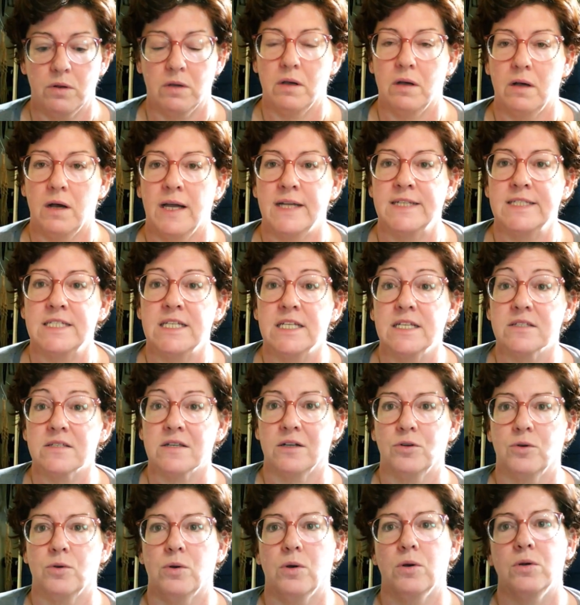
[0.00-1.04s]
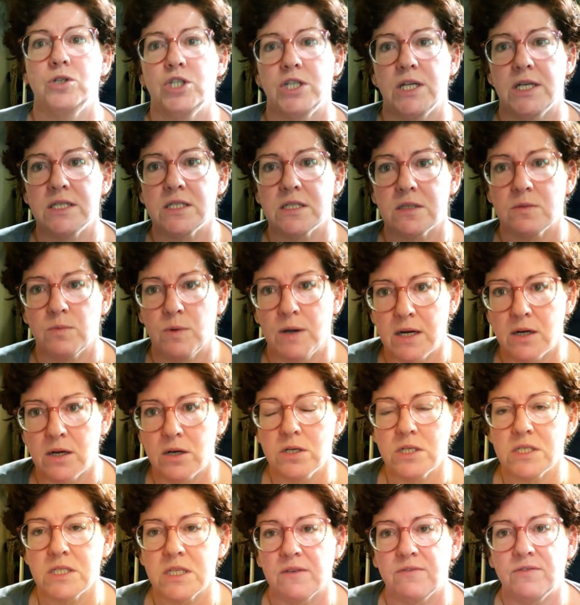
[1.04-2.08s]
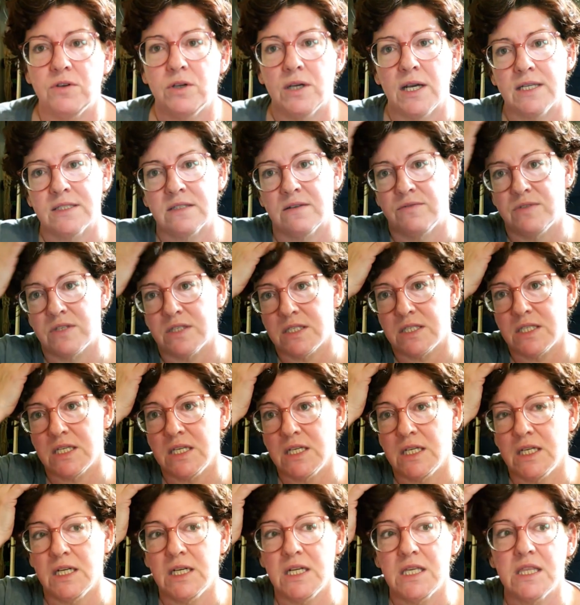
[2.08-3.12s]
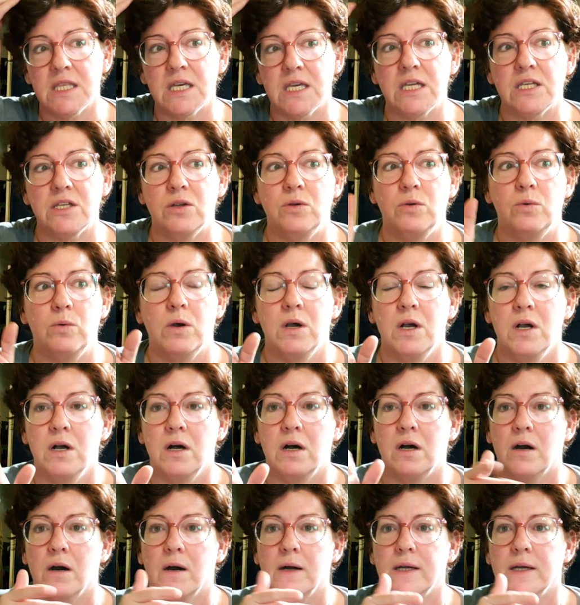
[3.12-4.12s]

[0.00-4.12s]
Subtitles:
ideas on crochet sweaters, if you guys have seen any that you are